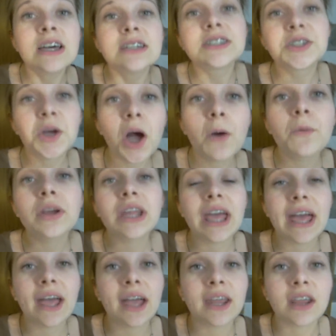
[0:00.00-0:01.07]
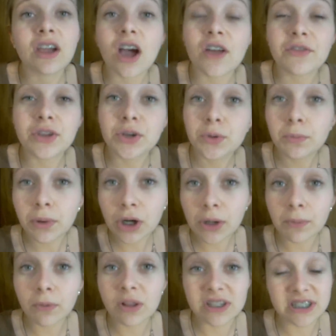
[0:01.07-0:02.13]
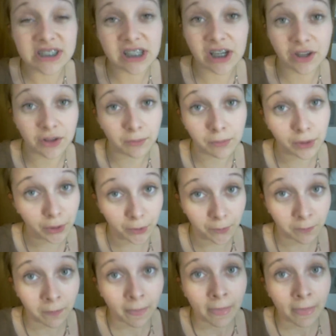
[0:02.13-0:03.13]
So I went ahead and got the new purple instead of the blue.